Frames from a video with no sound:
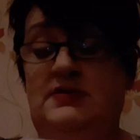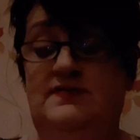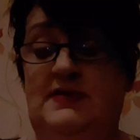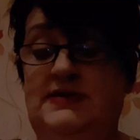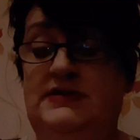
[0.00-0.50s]

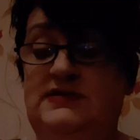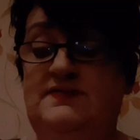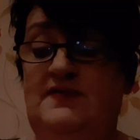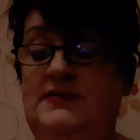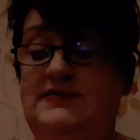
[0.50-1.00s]
if I need to
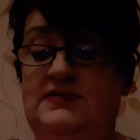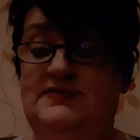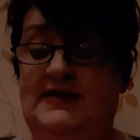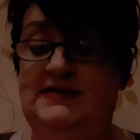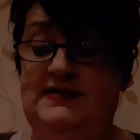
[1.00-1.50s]
find
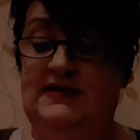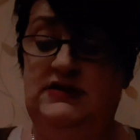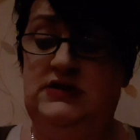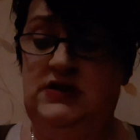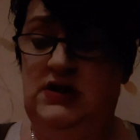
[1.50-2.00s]
out
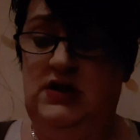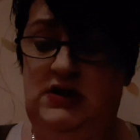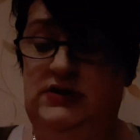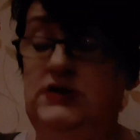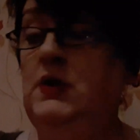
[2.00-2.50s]
anything.
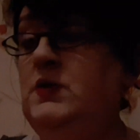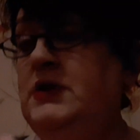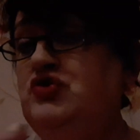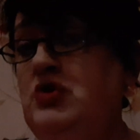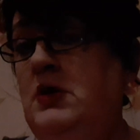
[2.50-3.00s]
You know, when I
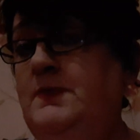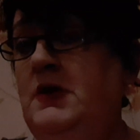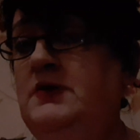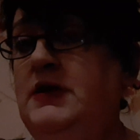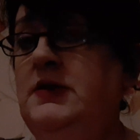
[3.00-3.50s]
shop
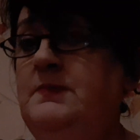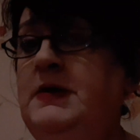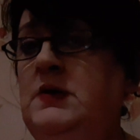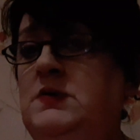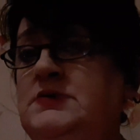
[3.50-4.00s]
on
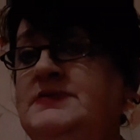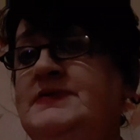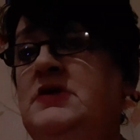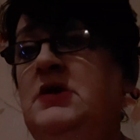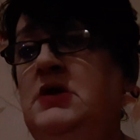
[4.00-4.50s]

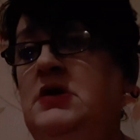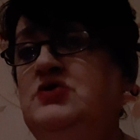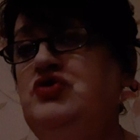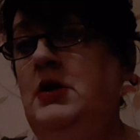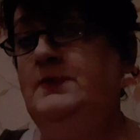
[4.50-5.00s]

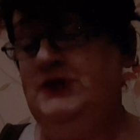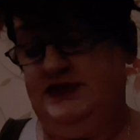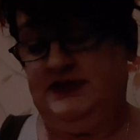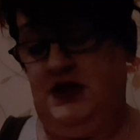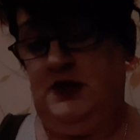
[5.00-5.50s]

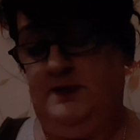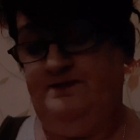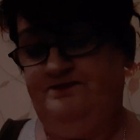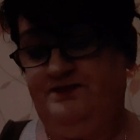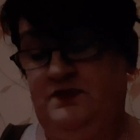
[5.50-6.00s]
poundshop.com,
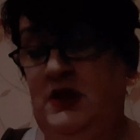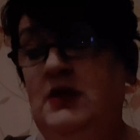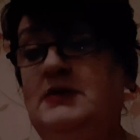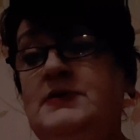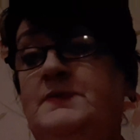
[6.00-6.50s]

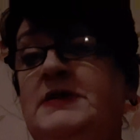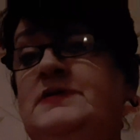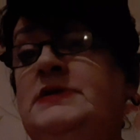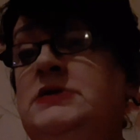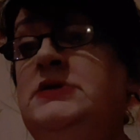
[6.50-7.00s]
it's a
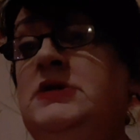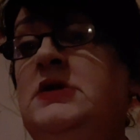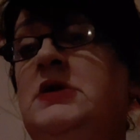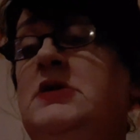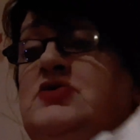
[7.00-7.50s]
pity...
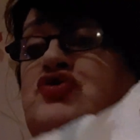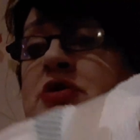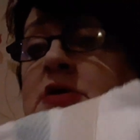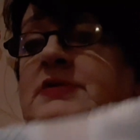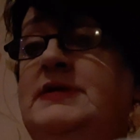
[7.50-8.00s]

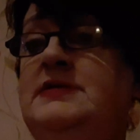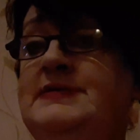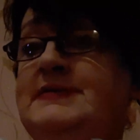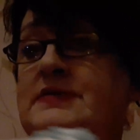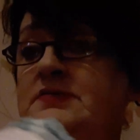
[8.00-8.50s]
Cherries,
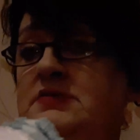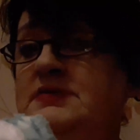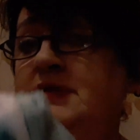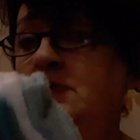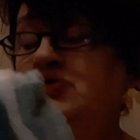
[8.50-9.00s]

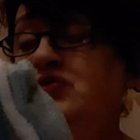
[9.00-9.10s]
is that what